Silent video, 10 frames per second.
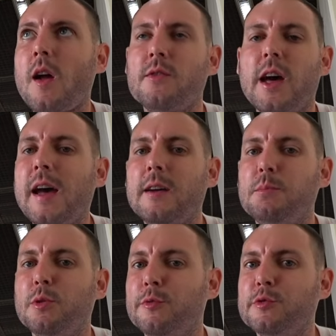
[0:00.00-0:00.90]
The
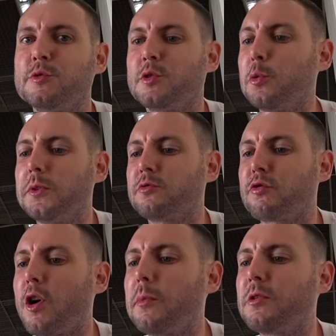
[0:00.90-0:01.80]
airport food's always
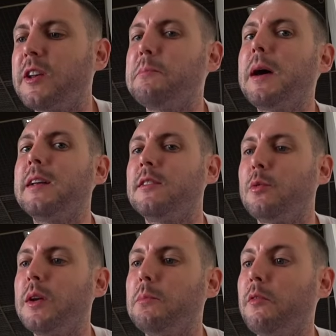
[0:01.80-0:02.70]
robbery. Better
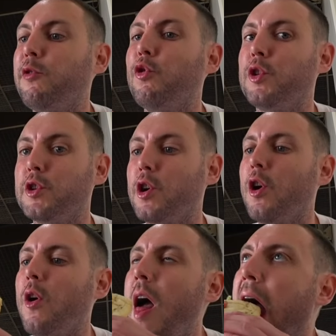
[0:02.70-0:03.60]
to eat before you go.